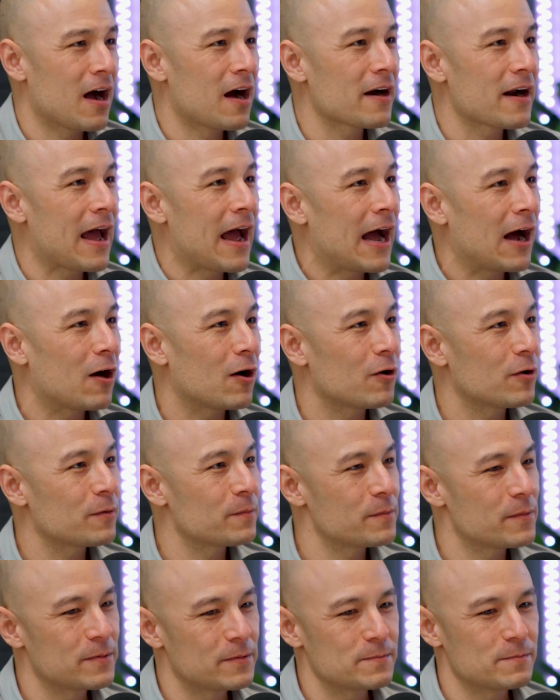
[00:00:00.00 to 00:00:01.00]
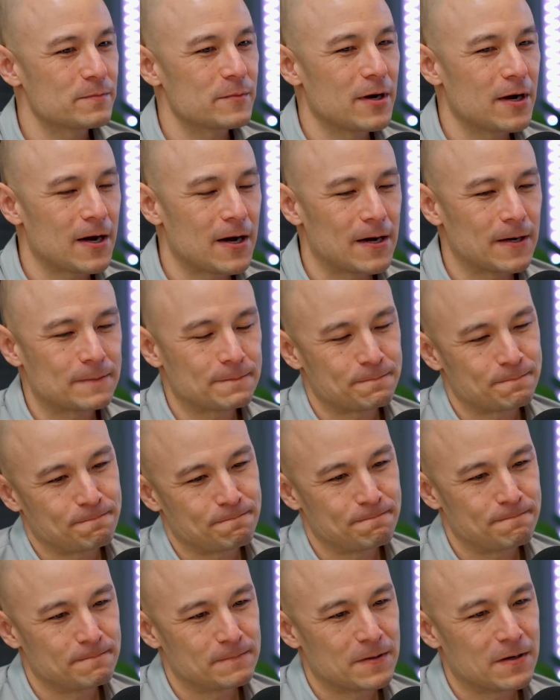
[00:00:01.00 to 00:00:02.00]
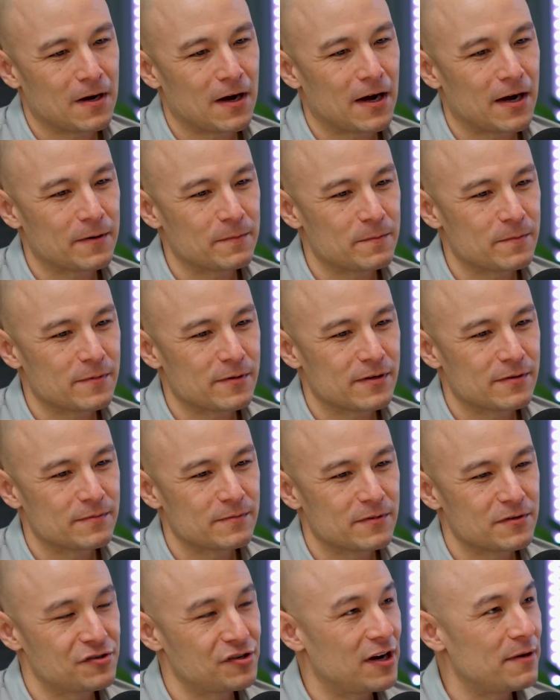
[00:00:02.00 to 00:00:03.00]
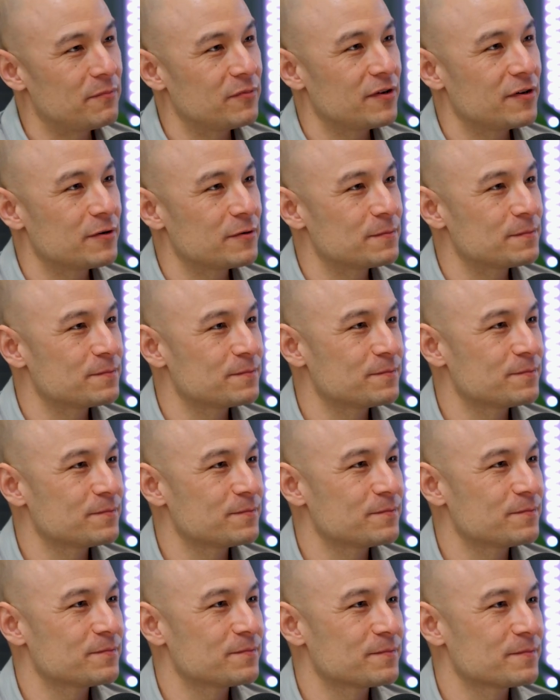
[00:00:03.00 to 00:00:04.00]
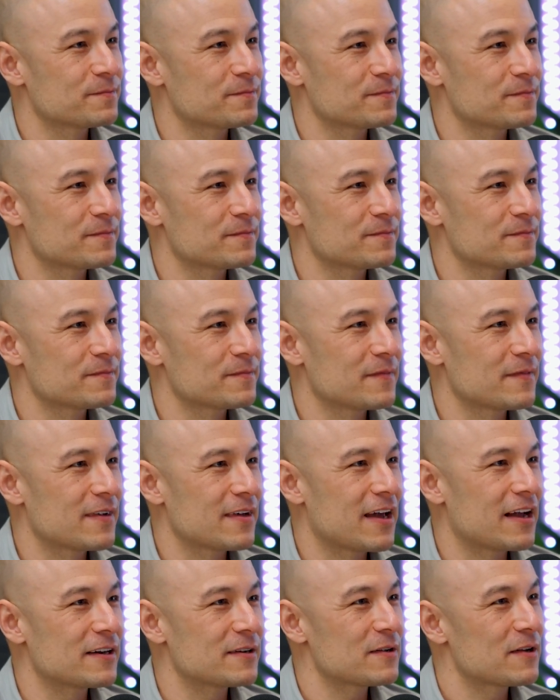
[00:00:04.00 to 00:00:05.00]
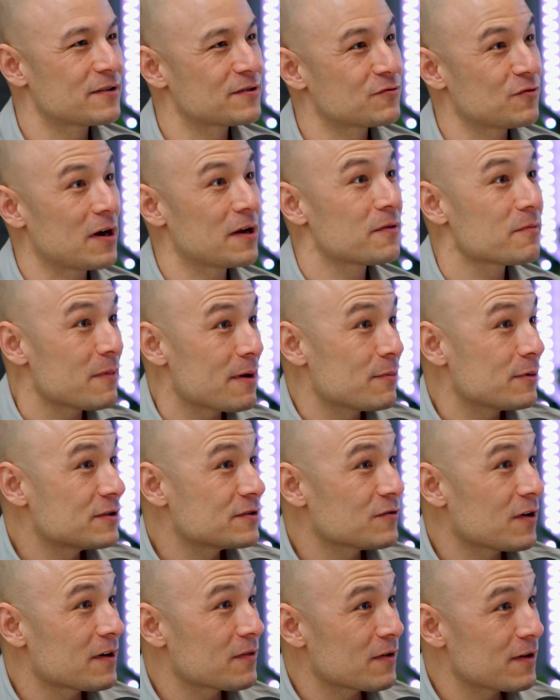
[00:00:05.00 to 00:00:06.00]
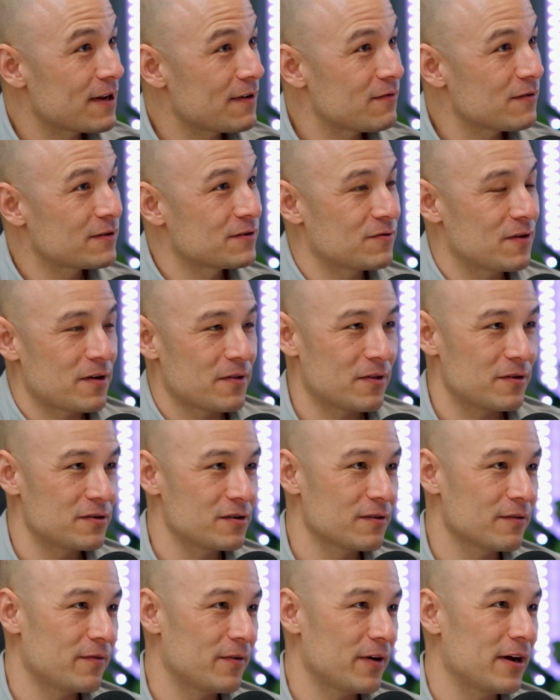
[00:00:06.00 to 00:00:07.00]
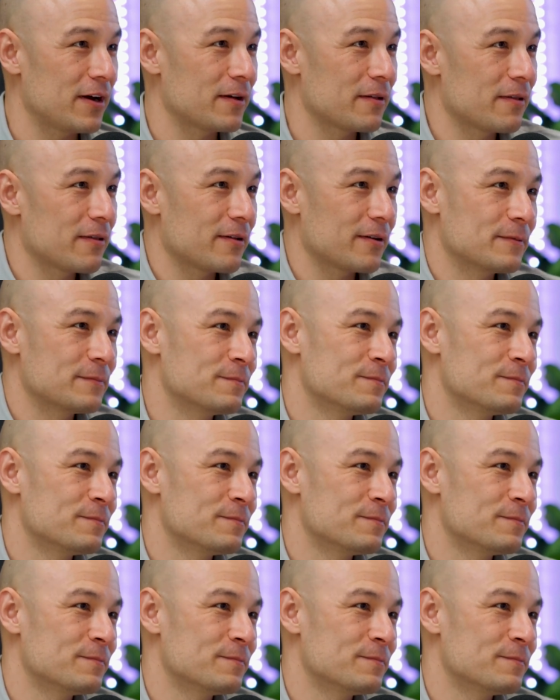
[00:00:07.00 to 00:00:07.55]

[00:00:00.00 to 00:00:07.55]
On how God shaped you. And maybe strength that even strengthened your faith.